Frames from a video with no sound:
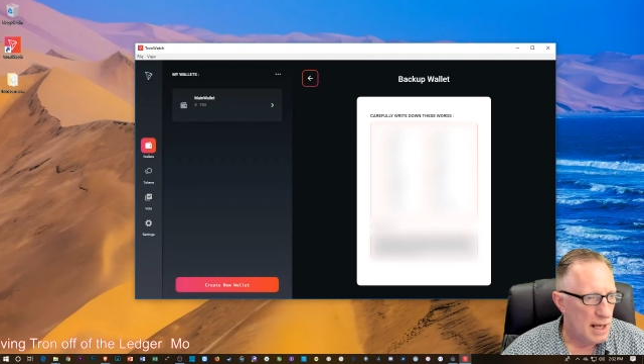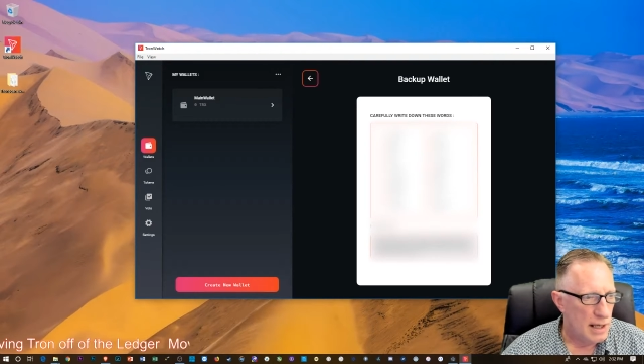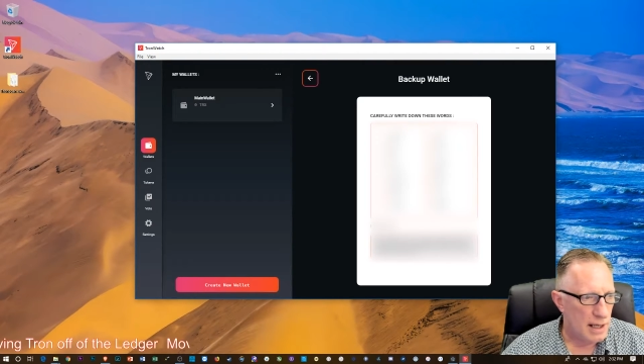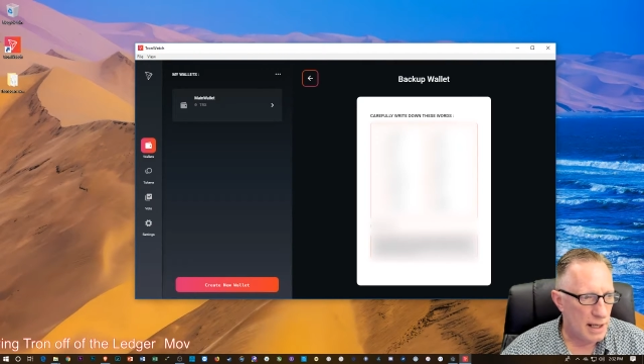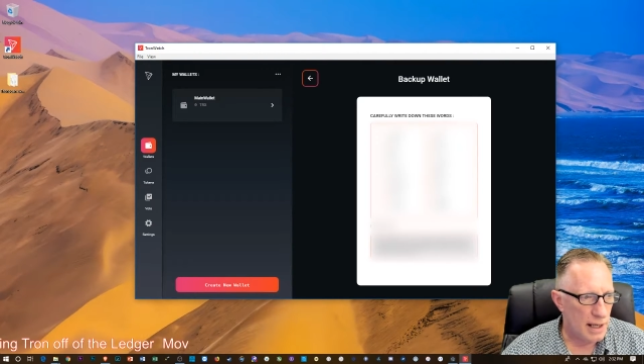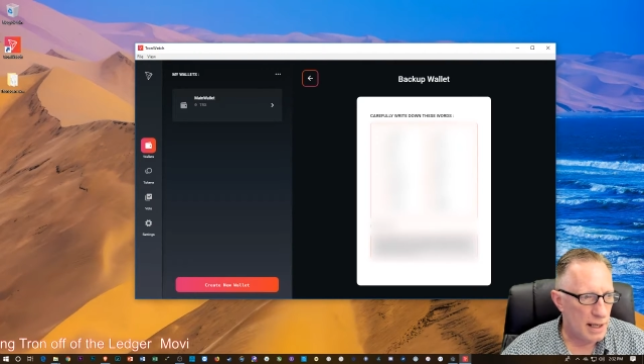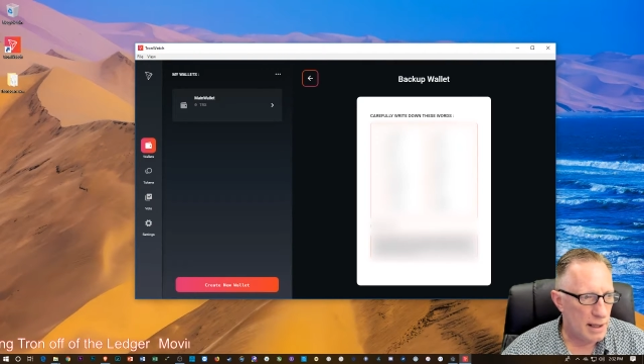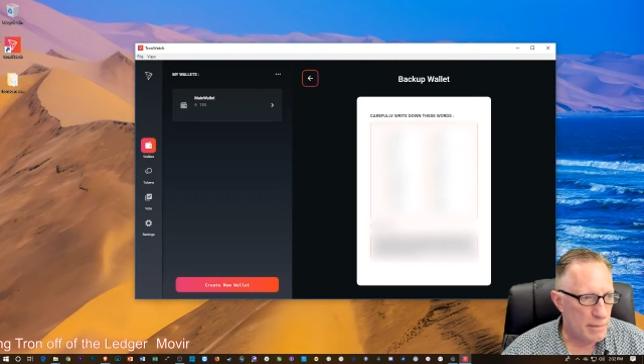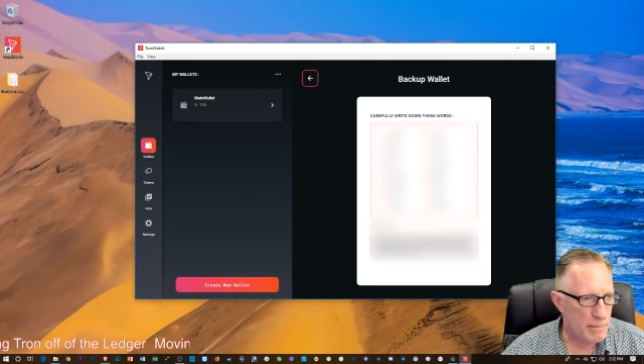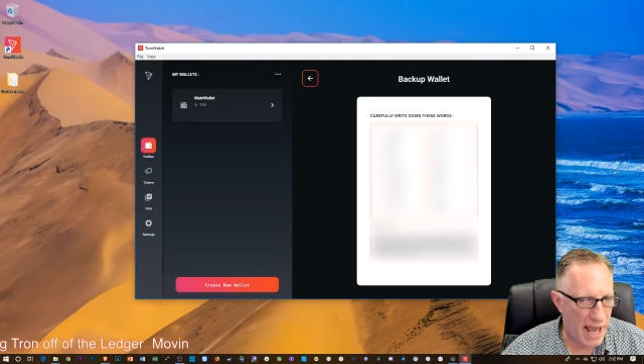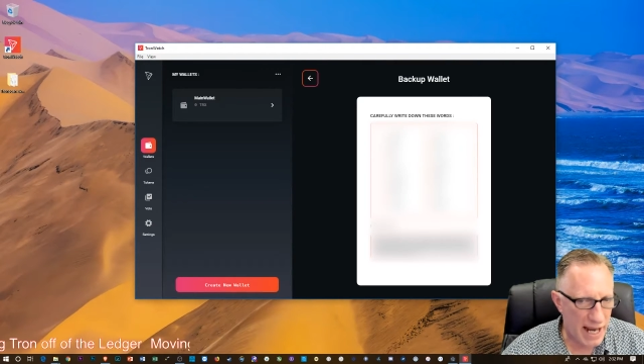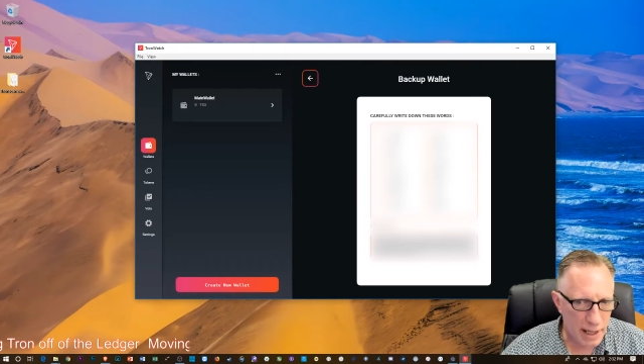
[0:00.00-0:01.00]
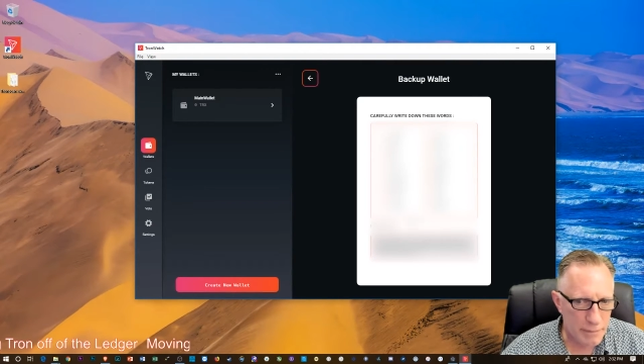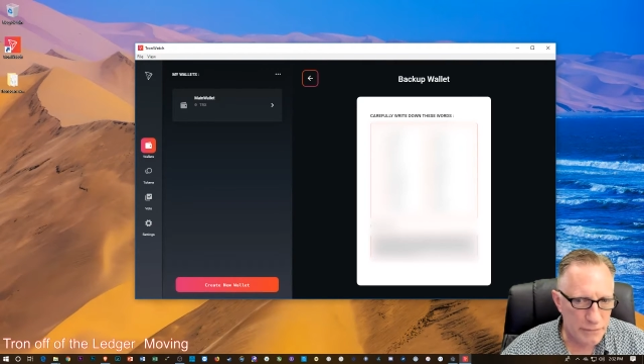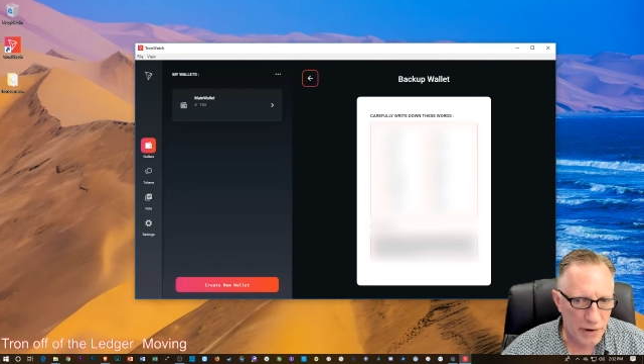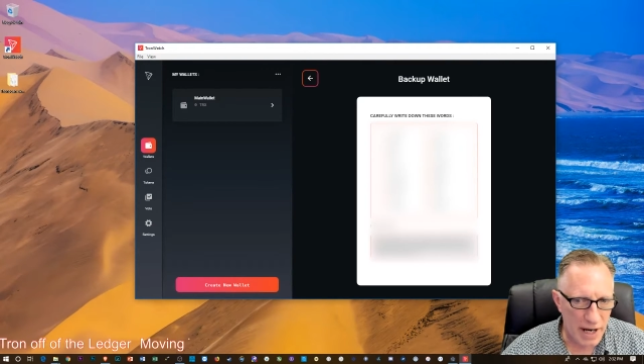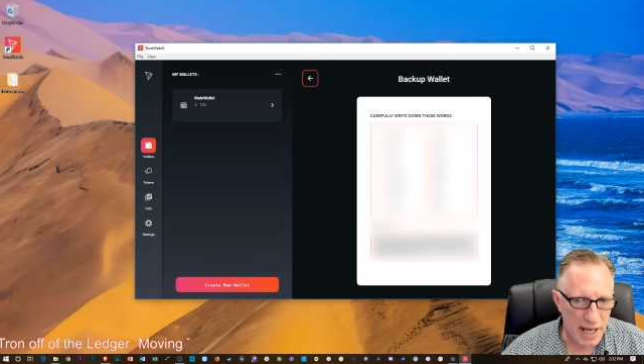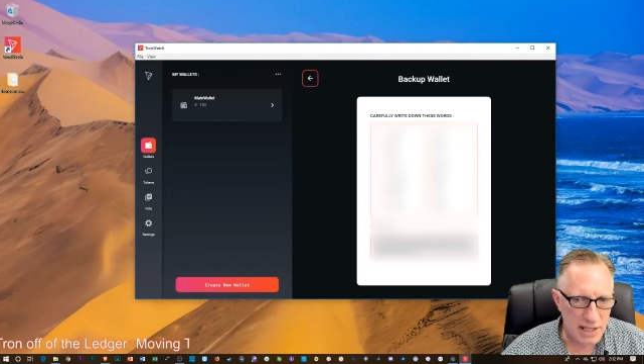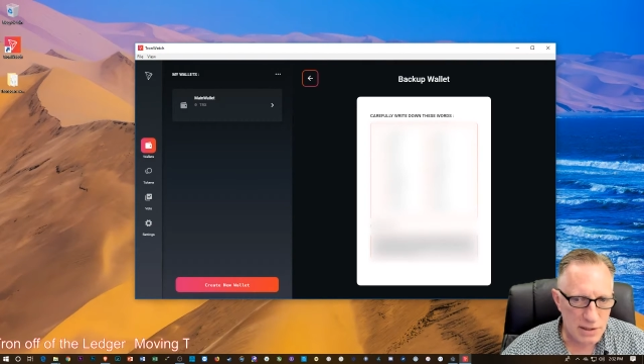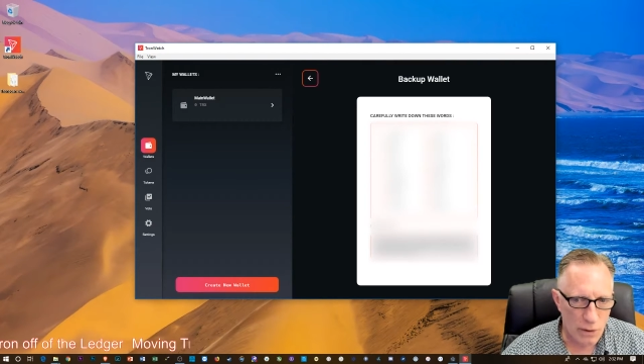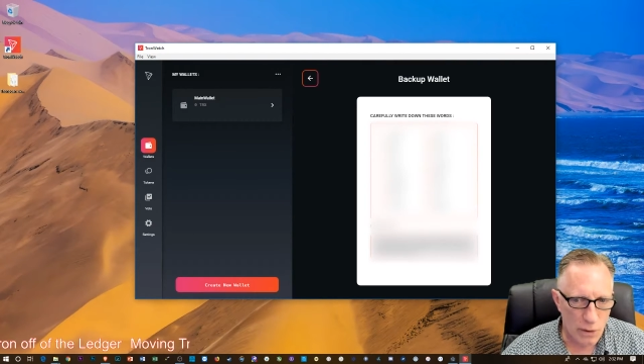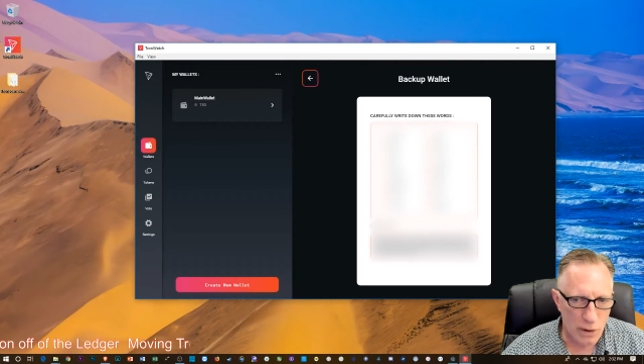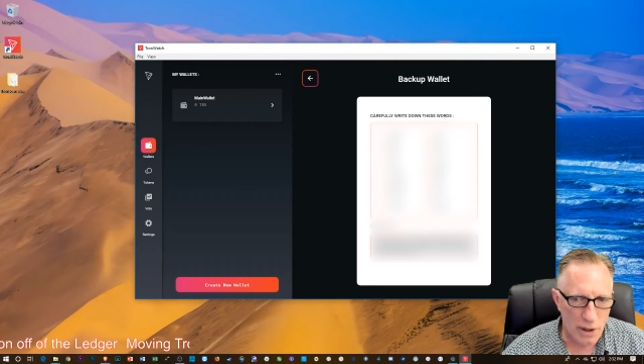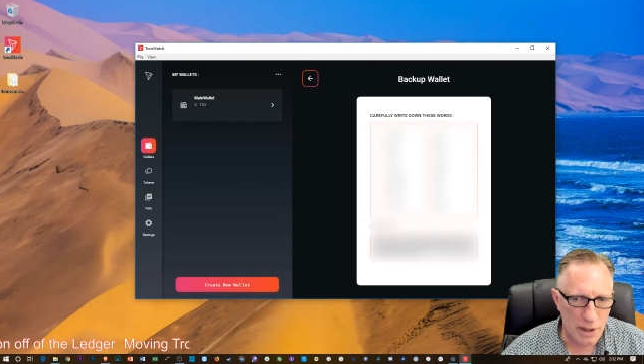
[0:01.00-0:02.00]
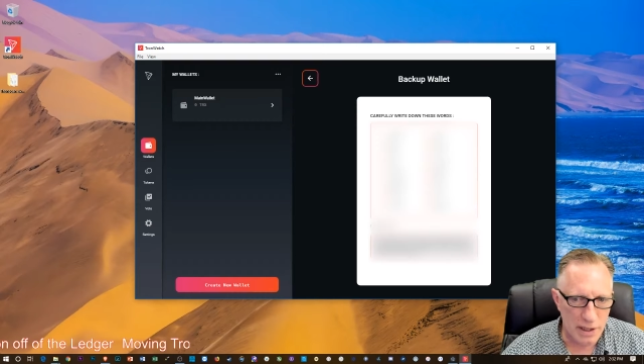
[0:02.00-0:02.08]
uh, backup phrase, or